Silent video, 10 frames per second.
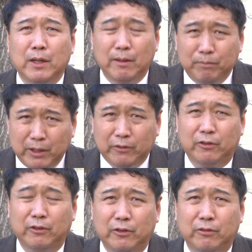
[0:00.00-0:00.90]
a
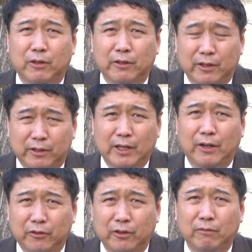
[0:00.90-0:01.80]
picture is worth
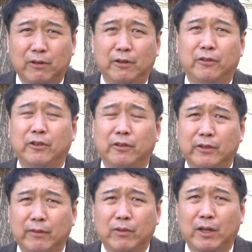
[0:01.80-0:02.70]
1,000 words, and
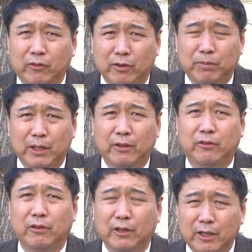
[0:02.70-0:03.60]
sometimes a
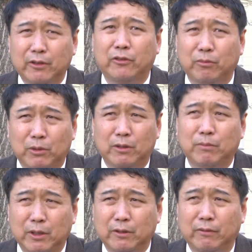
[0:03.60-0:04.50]
patient is more
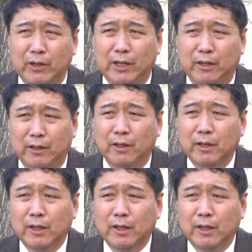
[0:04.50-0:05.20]
motivated